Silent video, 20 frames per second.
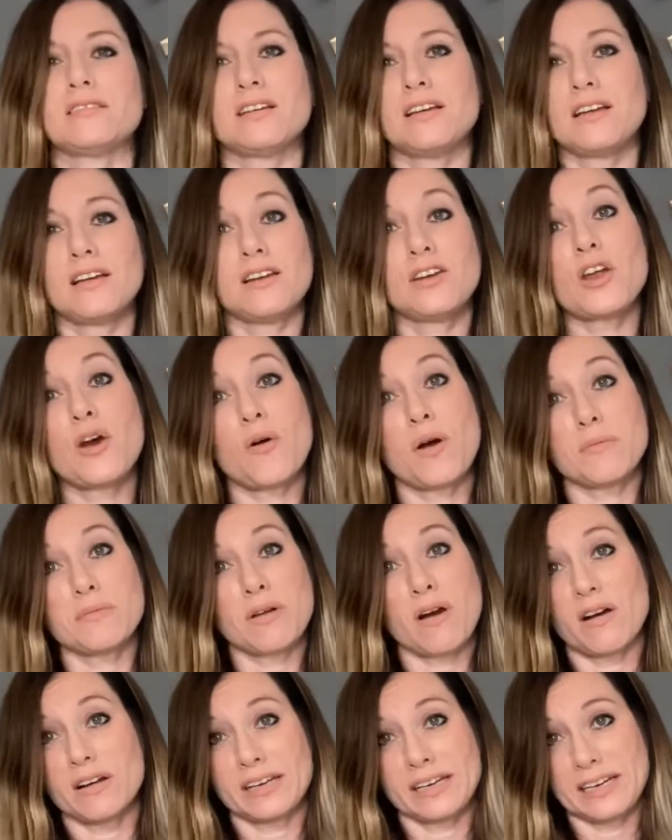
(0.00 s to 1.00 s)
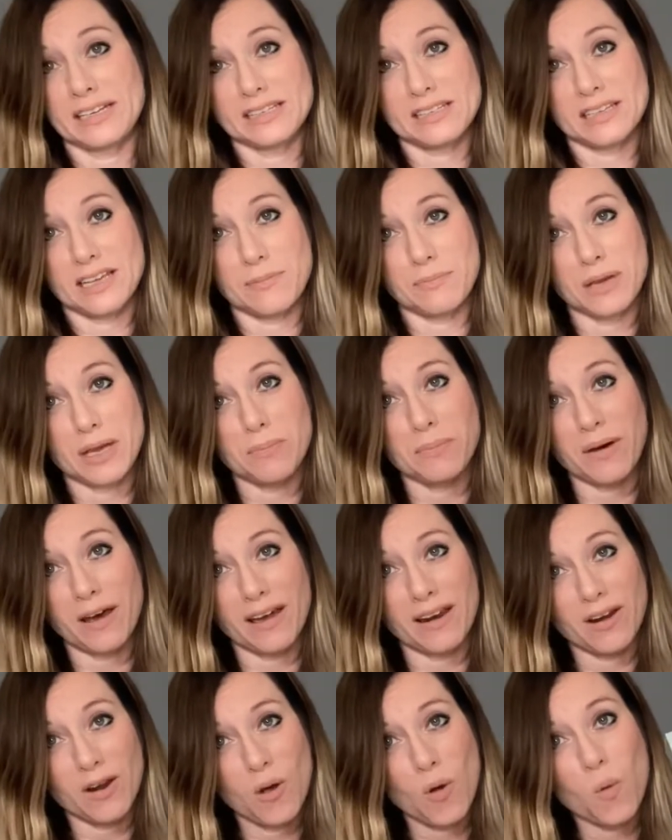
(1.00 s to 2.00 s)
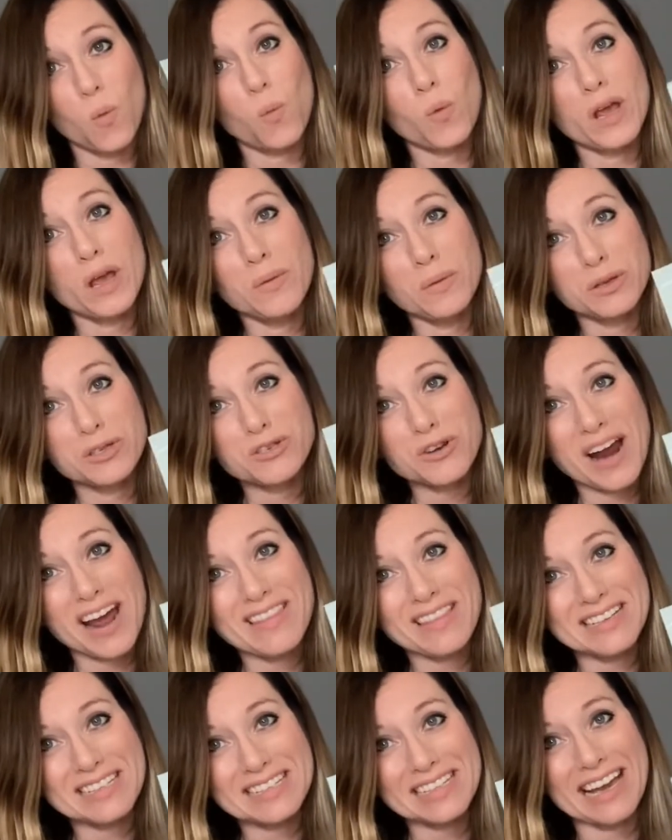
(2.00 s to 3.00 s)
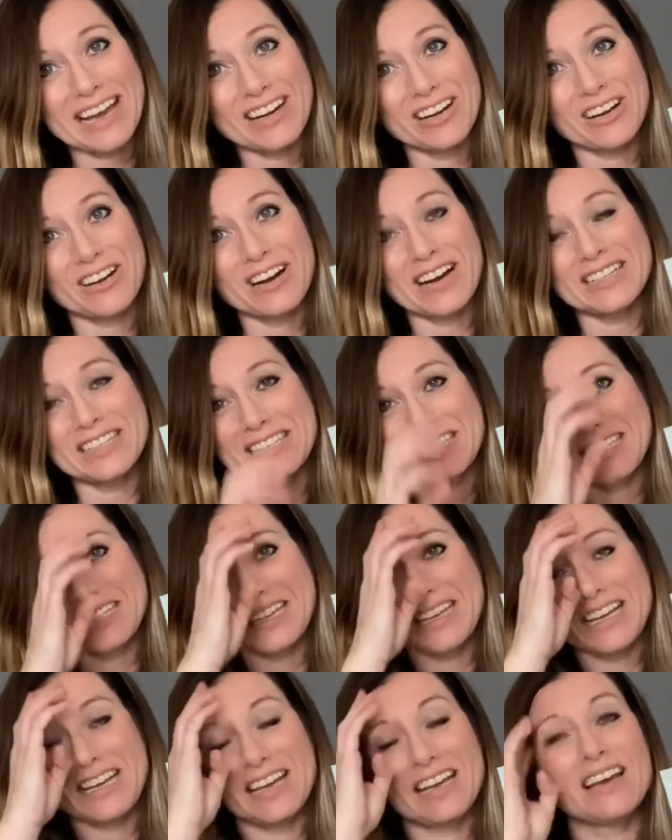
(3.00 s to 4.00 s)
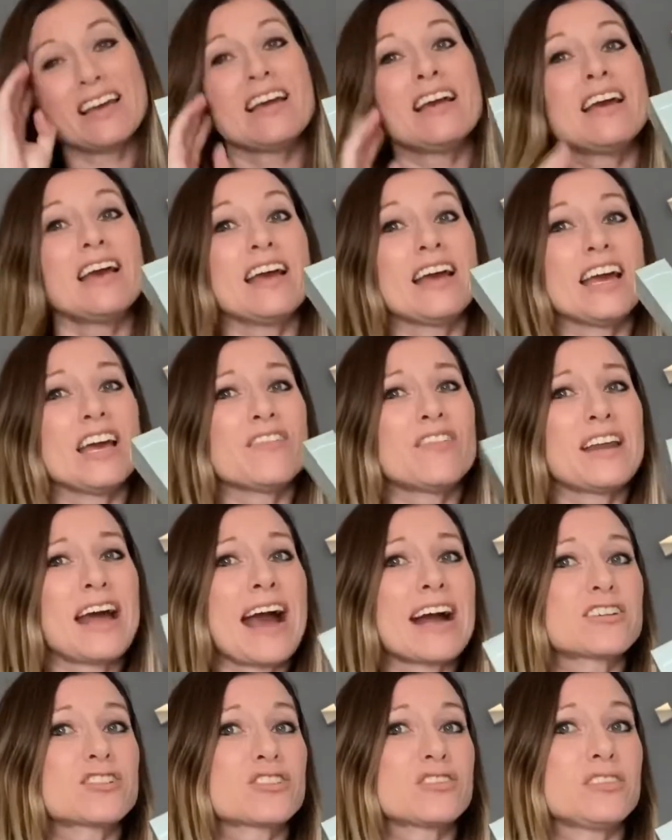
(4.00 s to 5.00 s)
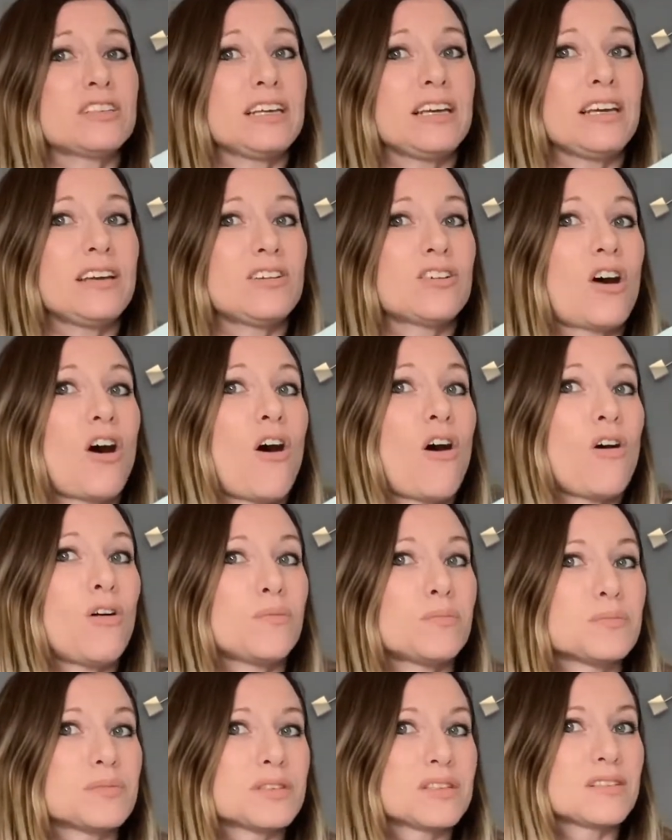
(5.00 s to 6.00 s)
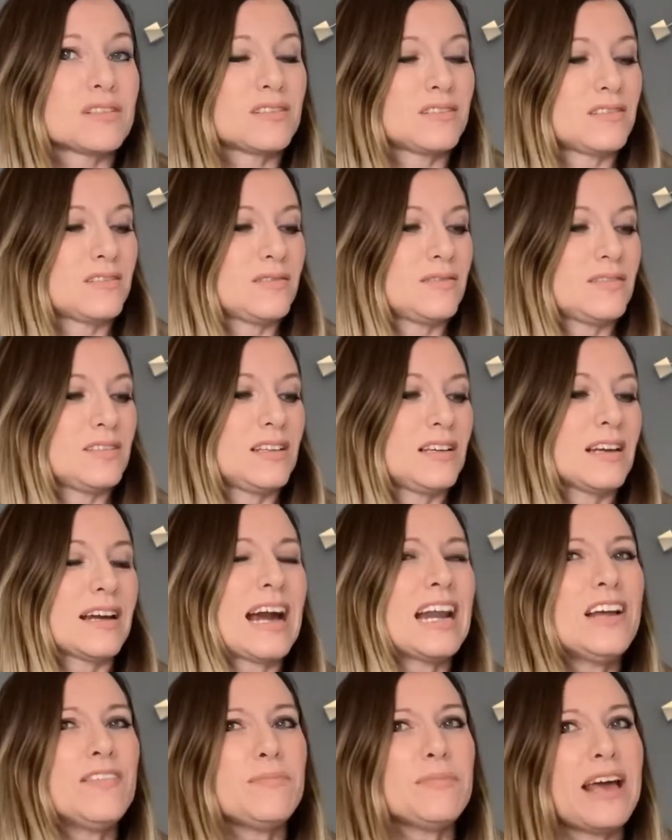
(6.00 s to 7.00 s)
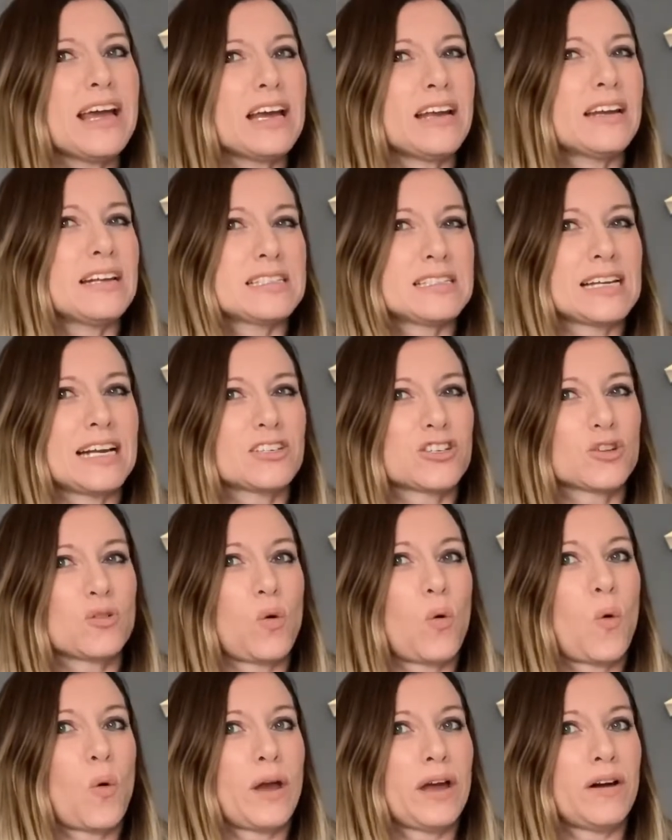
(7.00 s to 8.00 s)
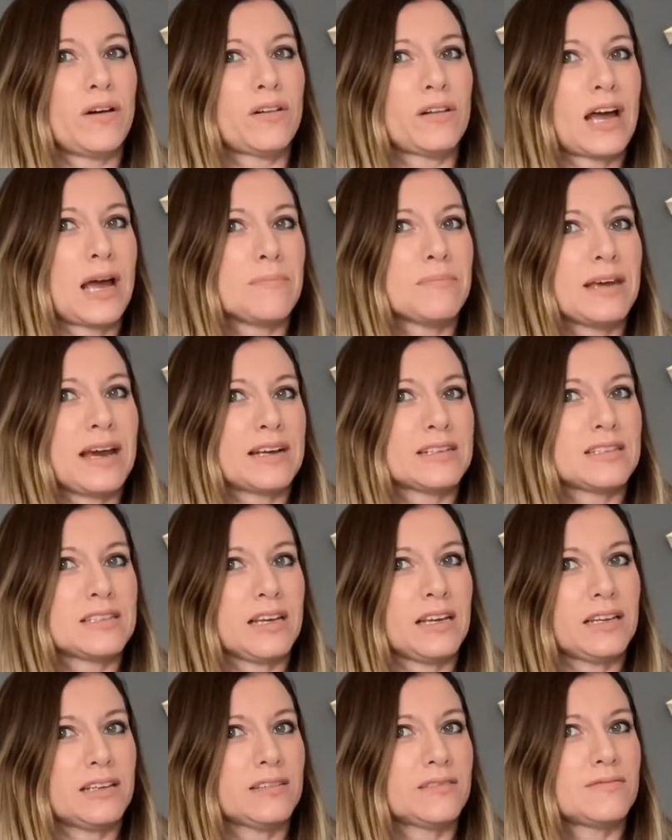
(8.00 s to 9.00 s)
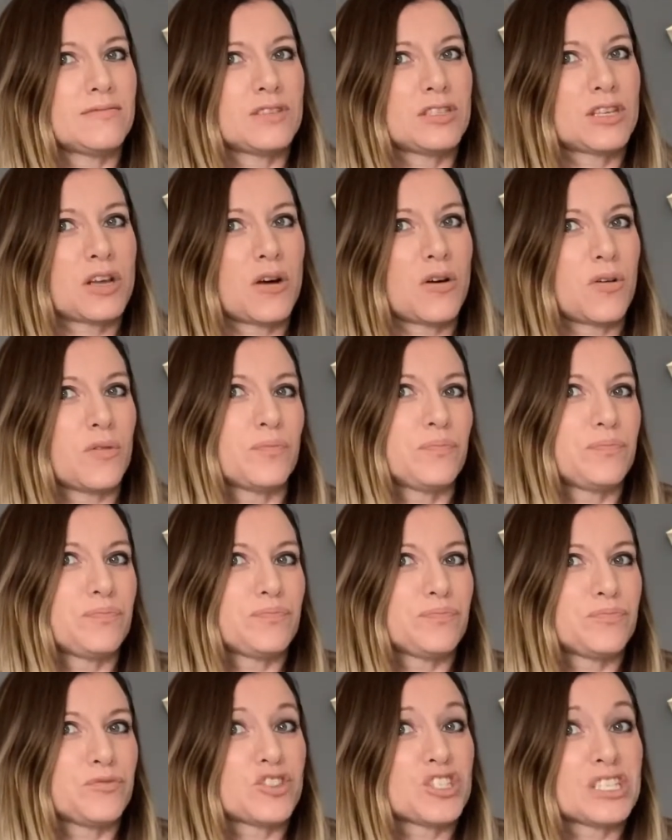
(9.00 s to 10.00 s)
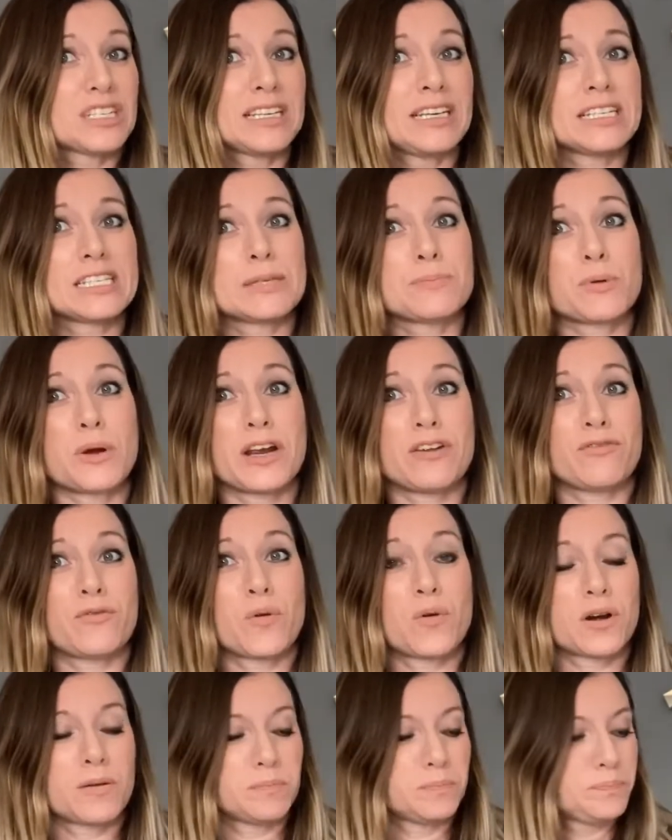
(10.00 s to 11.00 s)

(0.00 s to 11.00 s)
No, I'm not getting sleepy, but we will try this later and see if it actually calms. Kind of like an essential oil, I'm guessing. So just in a spray form.